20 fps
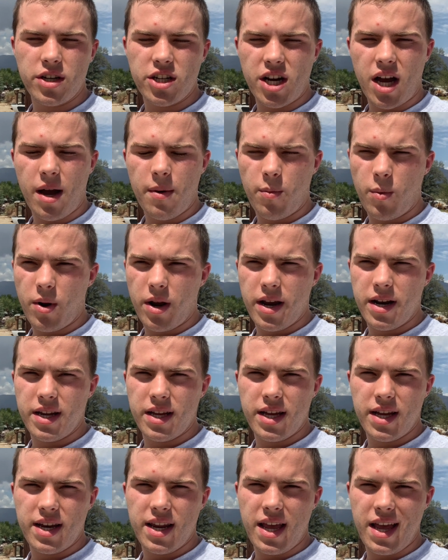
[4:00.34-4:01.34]

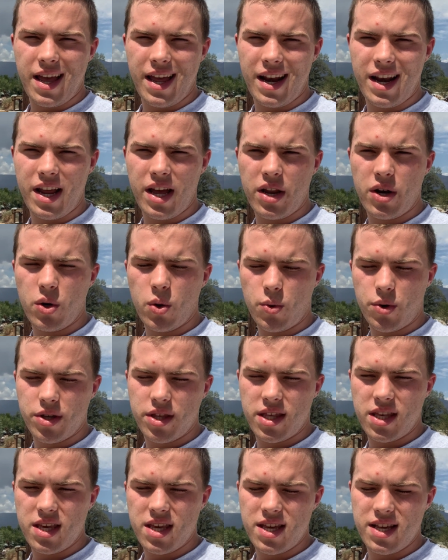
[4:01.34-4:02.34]
operated in
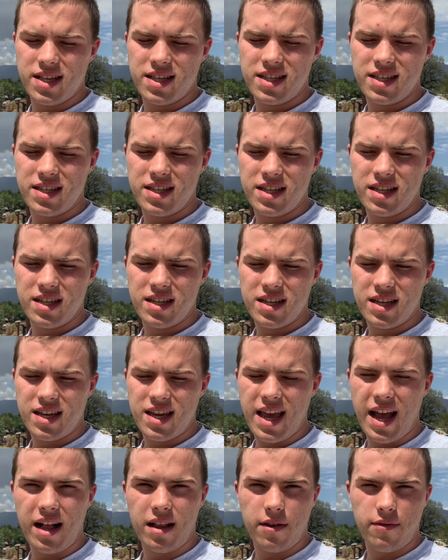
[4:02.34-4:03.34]
Northeast
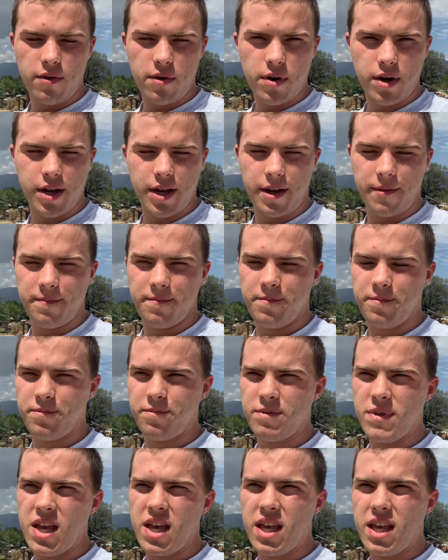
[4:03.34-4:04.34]
California.
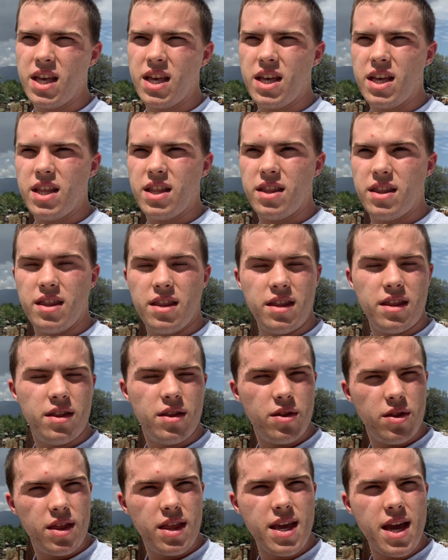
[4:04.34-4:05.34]

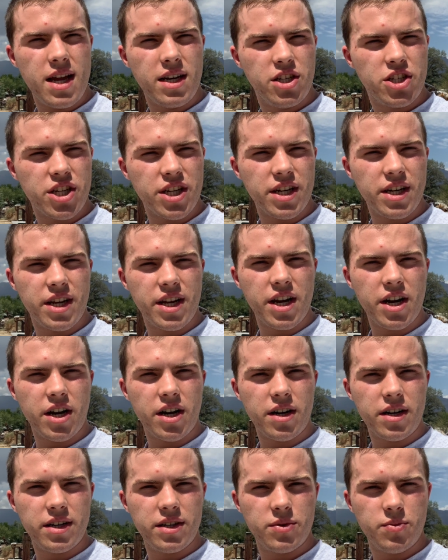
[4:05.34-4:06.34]
The engine
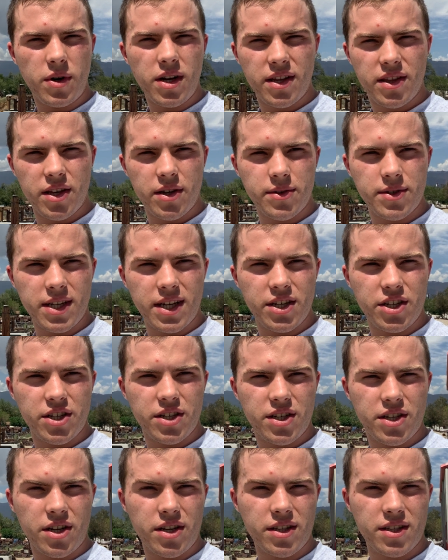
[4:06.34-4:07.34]
here is one of those
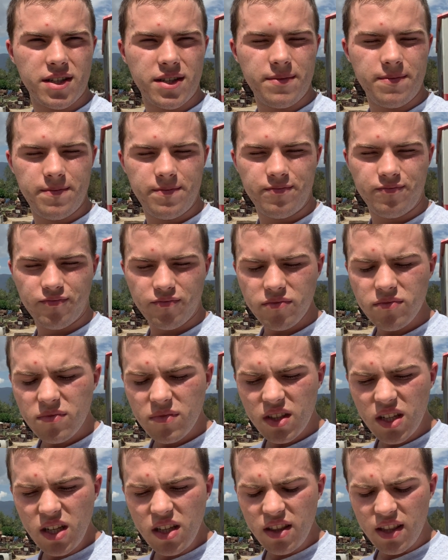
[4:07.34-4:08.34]
engines
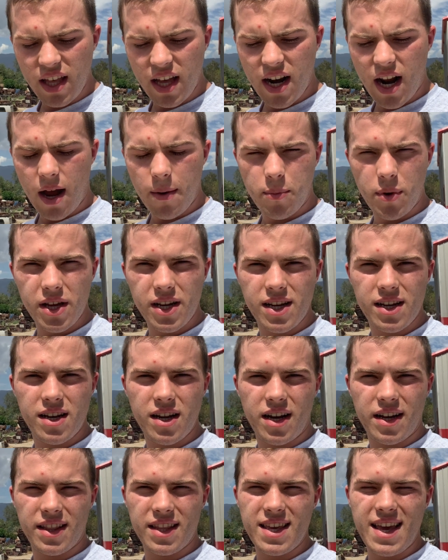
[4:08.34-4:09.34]
that operated
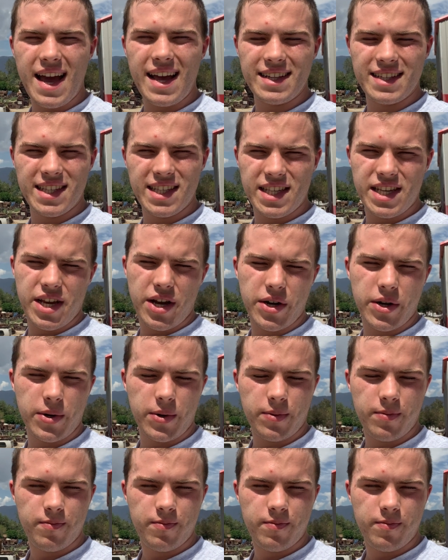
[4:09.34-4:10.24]
on the NCO.